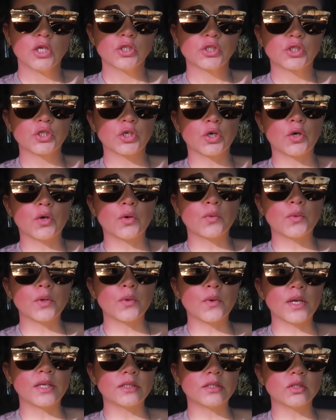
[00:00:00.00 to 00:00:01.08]
So we
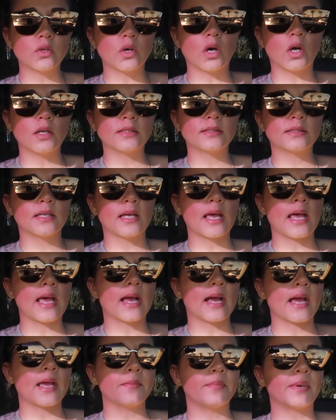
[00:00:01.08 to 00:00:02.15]
went to Ulta
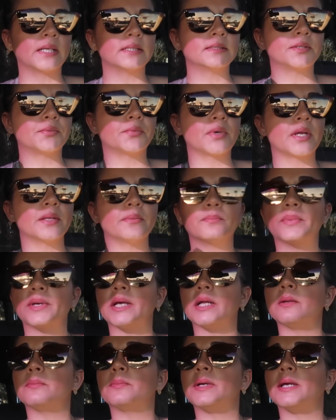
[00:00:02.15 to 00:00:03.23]
and I bought the red
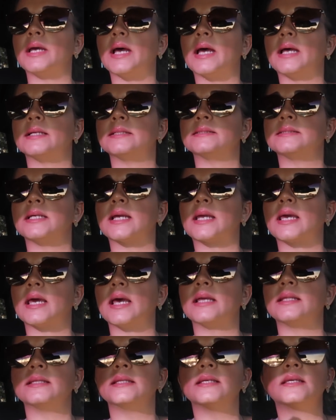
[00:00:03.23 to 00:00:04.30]
velvet and the
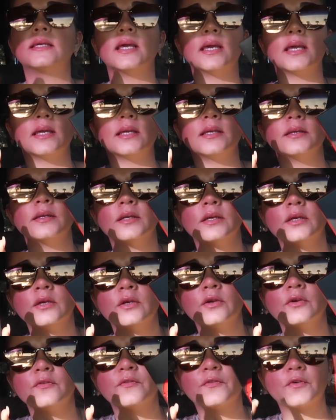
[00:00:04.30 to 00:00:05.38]
candy cane
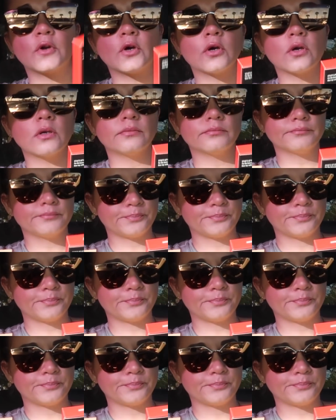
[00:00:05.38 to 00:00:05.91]
from